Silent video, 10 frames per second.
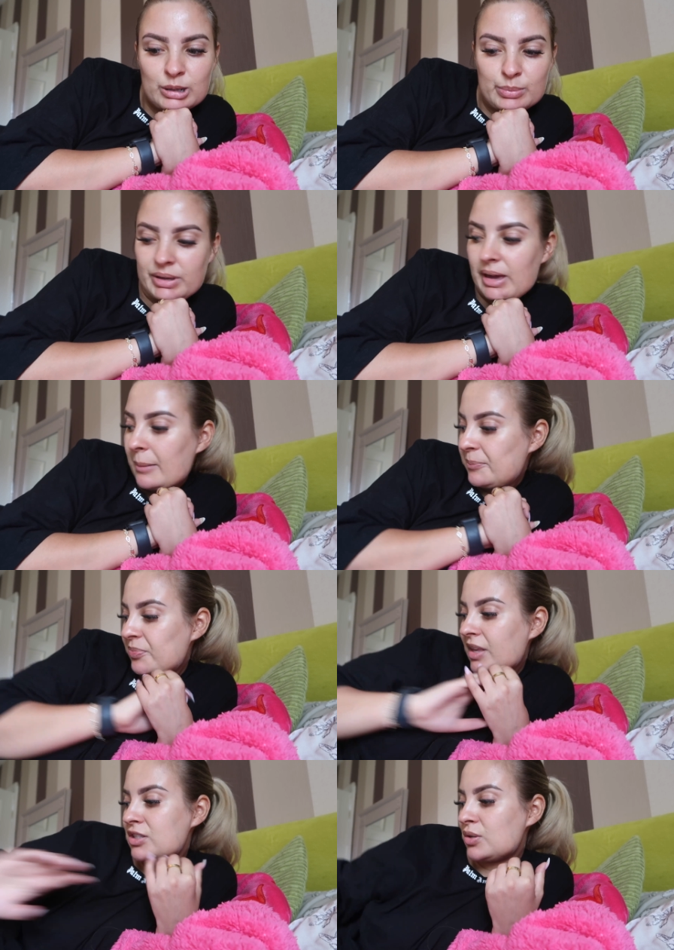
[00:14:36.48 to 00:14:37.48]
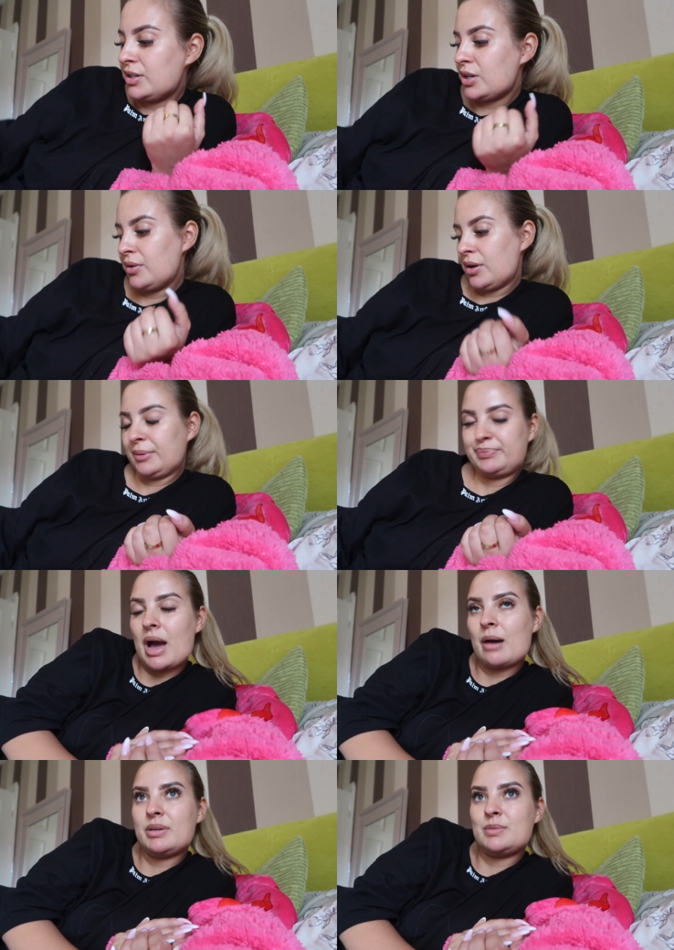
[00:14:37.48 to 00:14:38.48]
but yeah, so I don't know.
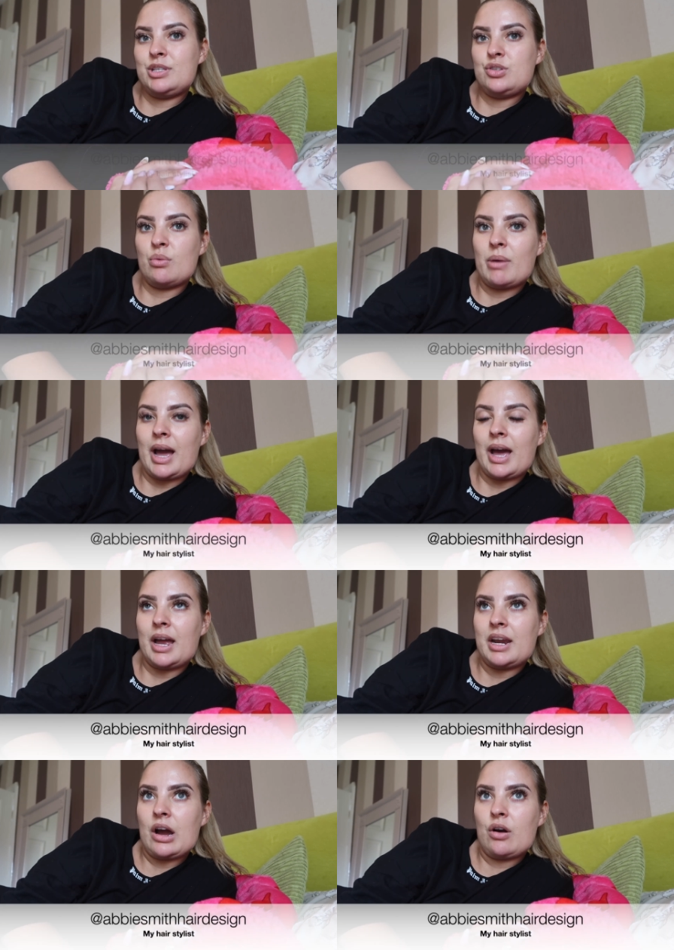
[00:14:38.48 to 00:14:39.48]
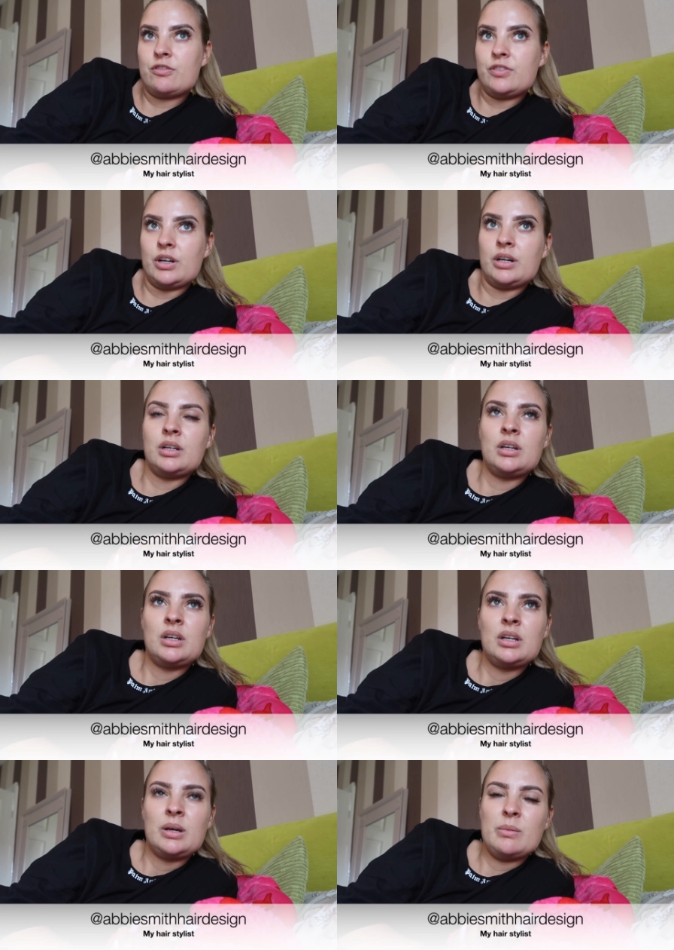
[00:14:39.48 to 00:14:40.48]
Abbie's been doing my hair now for
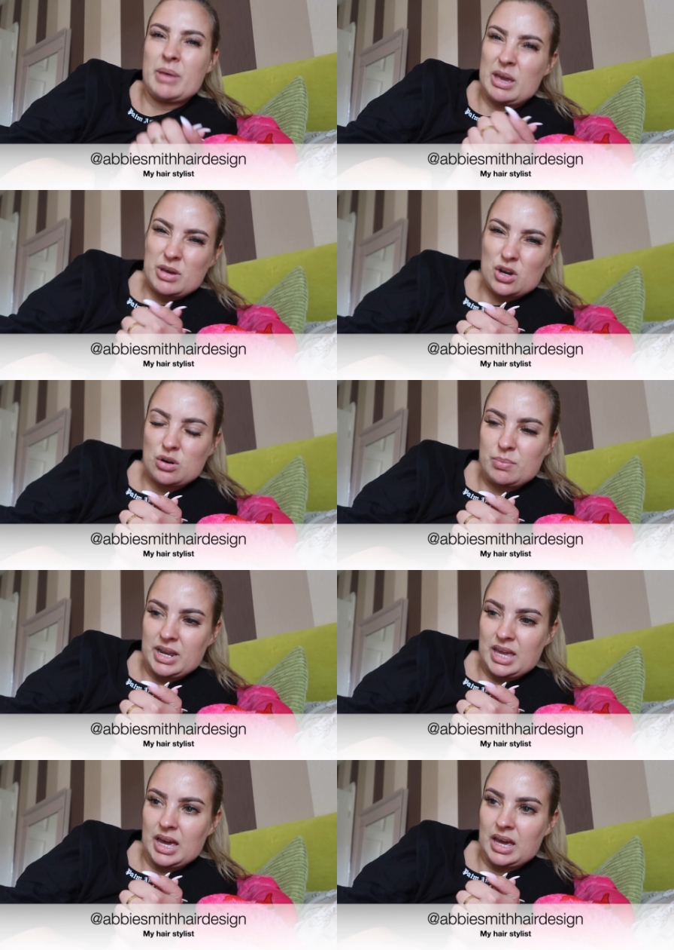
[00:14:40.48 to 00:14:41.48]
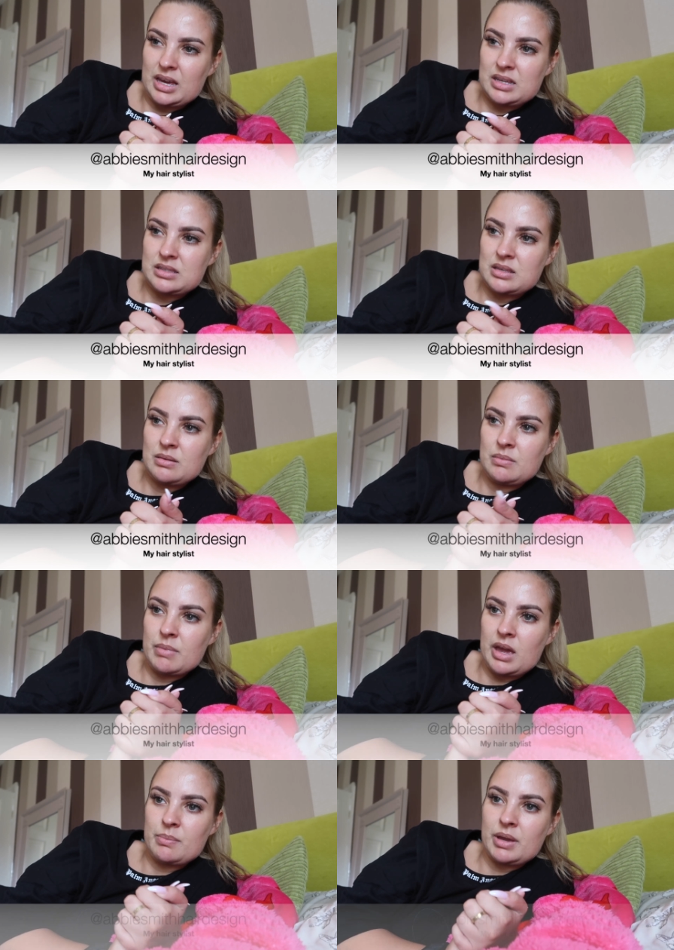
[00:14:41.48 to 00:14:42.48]
maybe a couple of years,
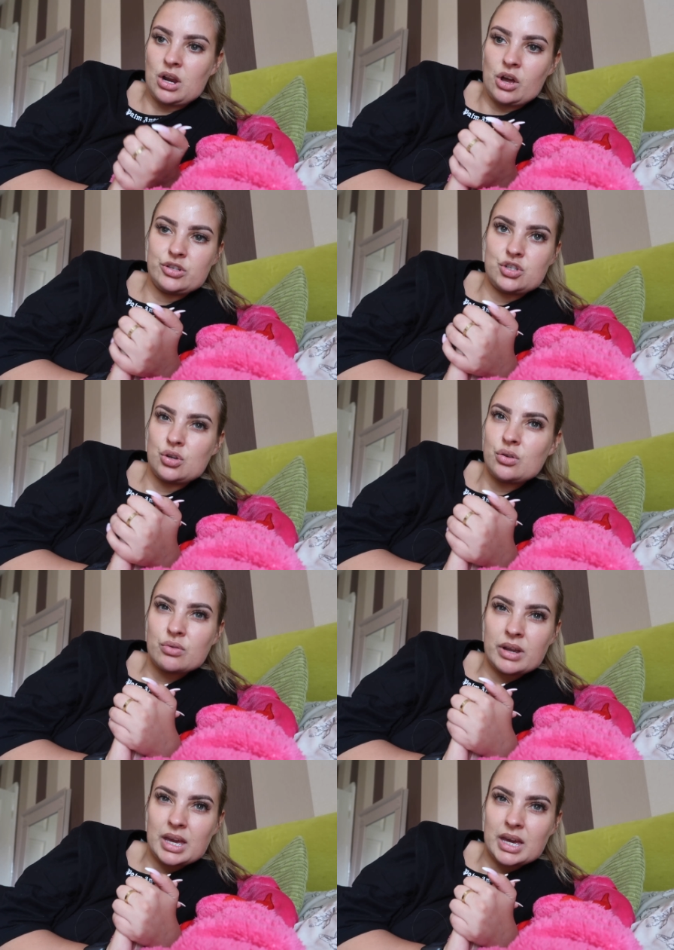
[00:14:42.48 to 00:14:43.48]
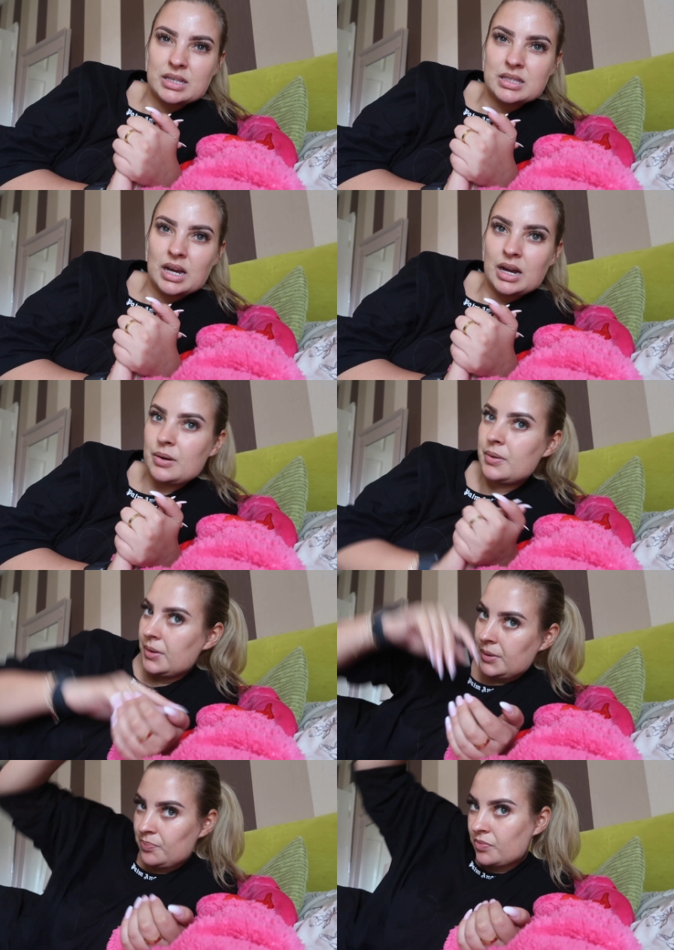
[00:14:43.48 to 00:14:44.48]
maybe like two, three years now.
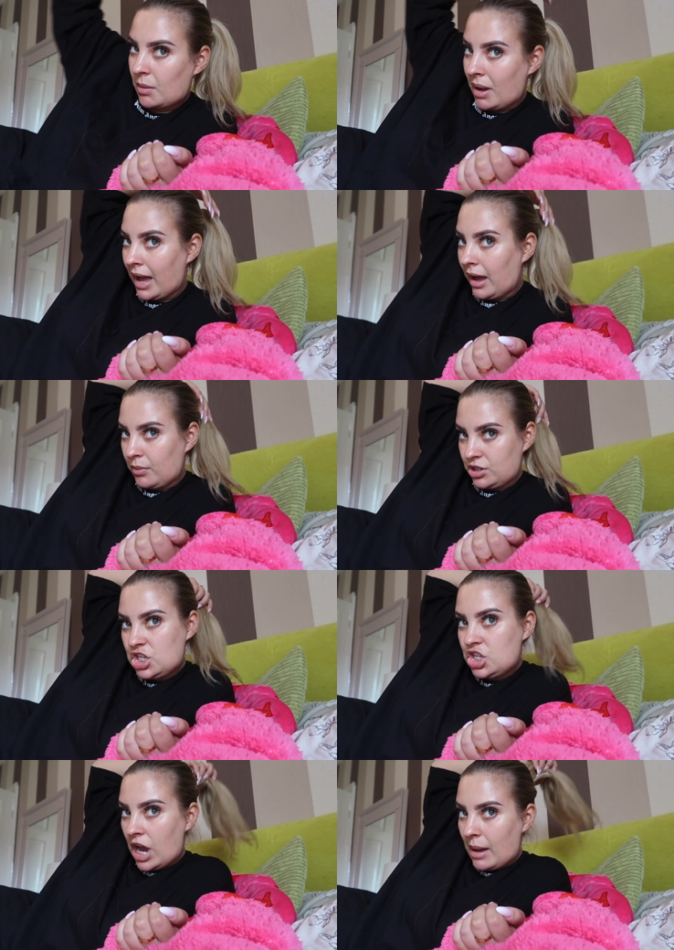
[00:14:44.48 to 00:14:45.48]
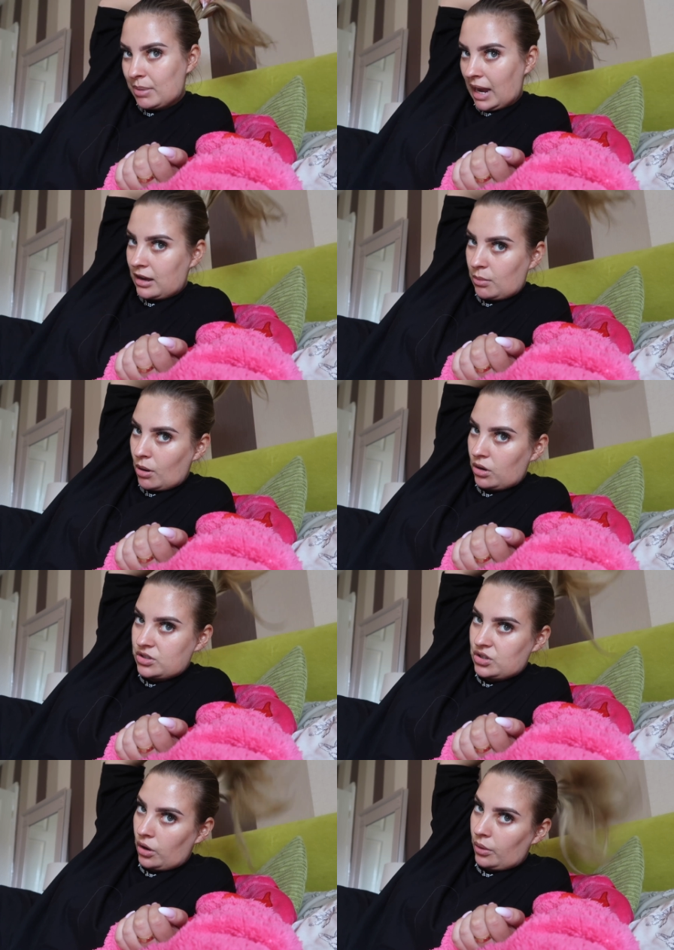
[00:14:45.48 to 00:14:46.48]
My hair was jet black
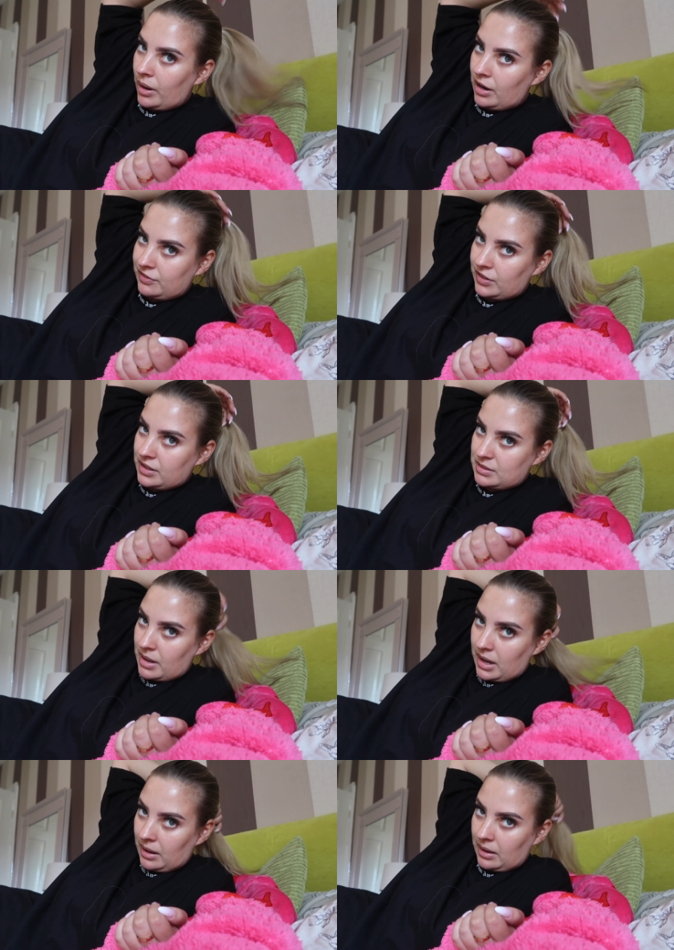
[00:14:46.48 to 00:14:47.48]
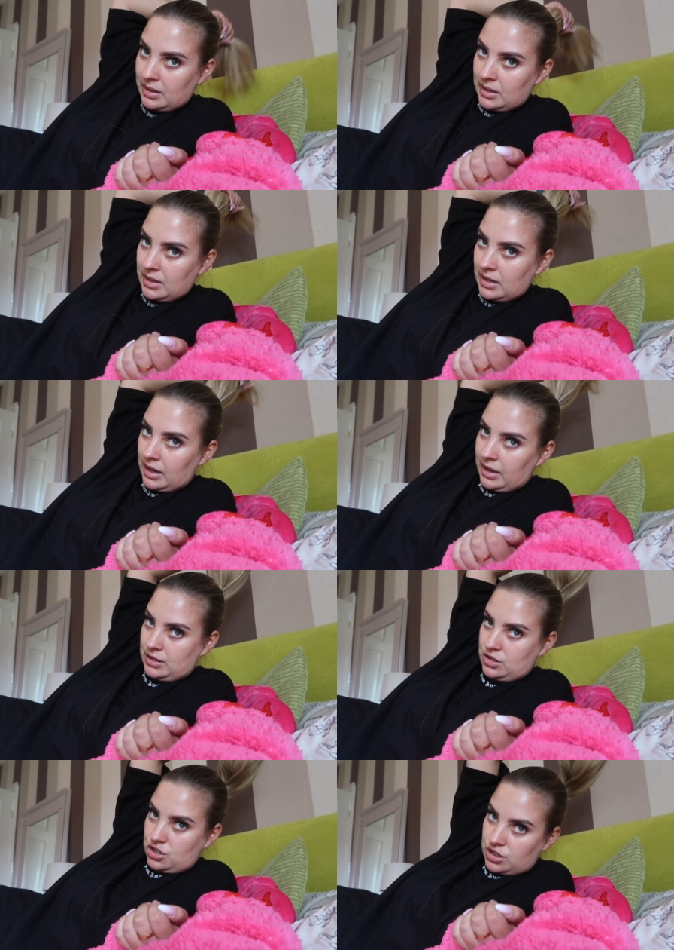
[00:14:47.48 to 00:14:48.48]
box dye when I first met her,
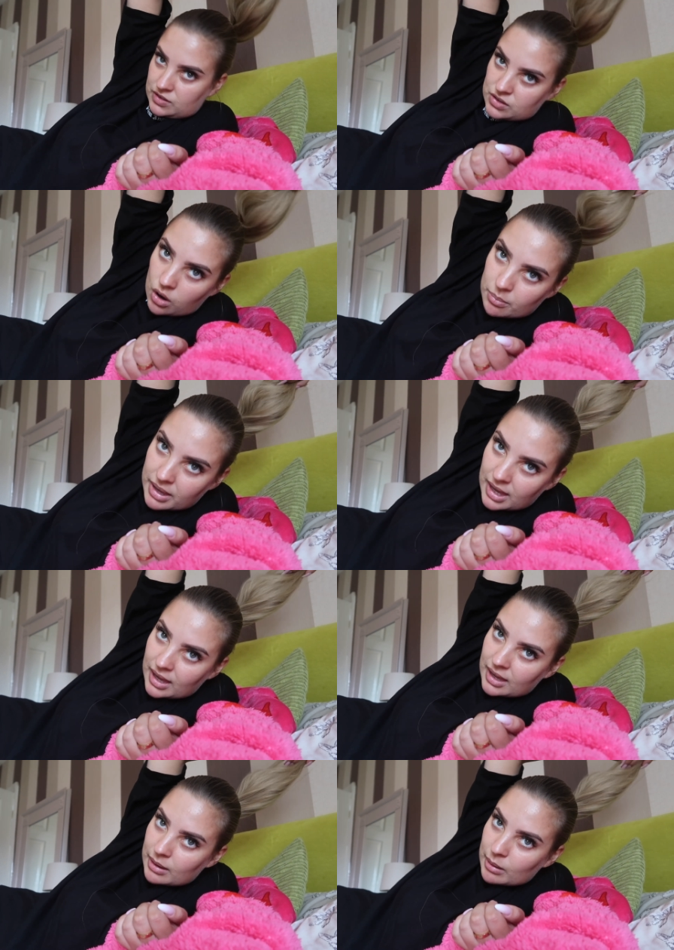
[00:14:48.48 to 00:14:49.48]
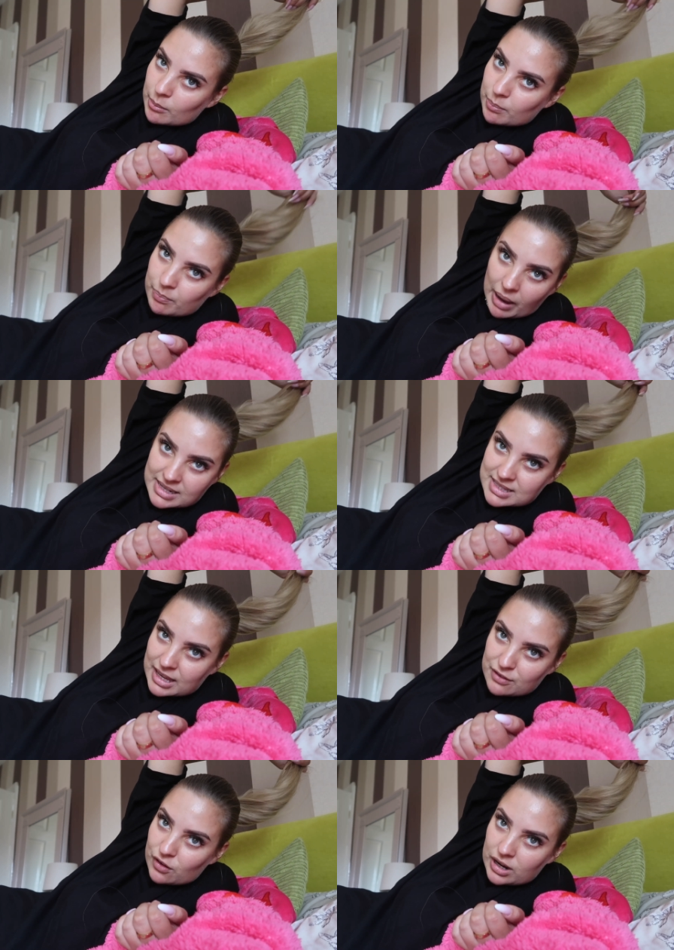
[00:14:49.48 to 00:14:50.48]
and she's got me
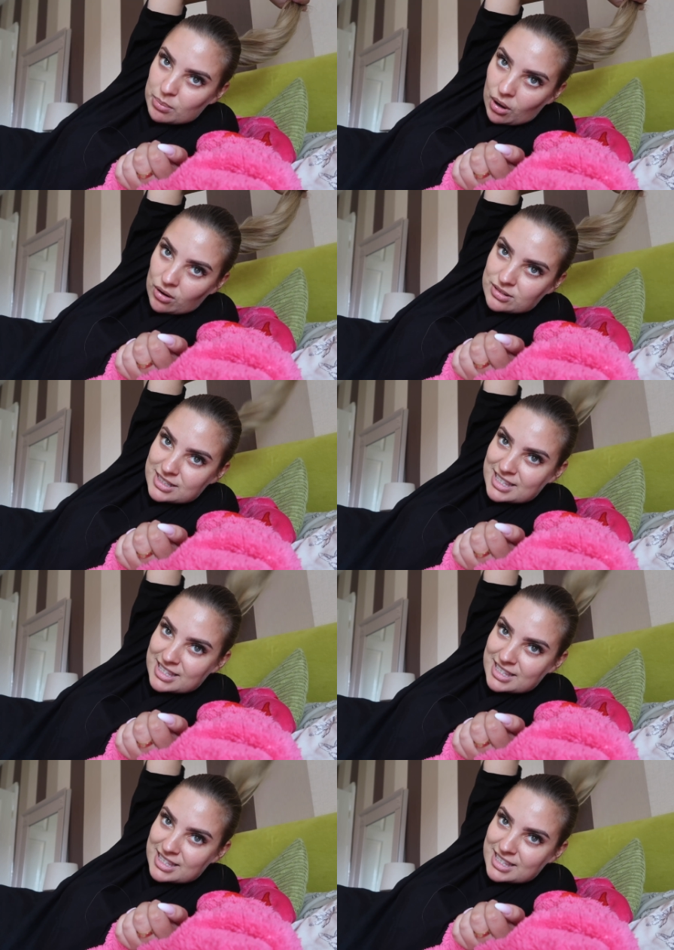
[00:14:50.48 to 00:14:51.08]
basically fully blonde.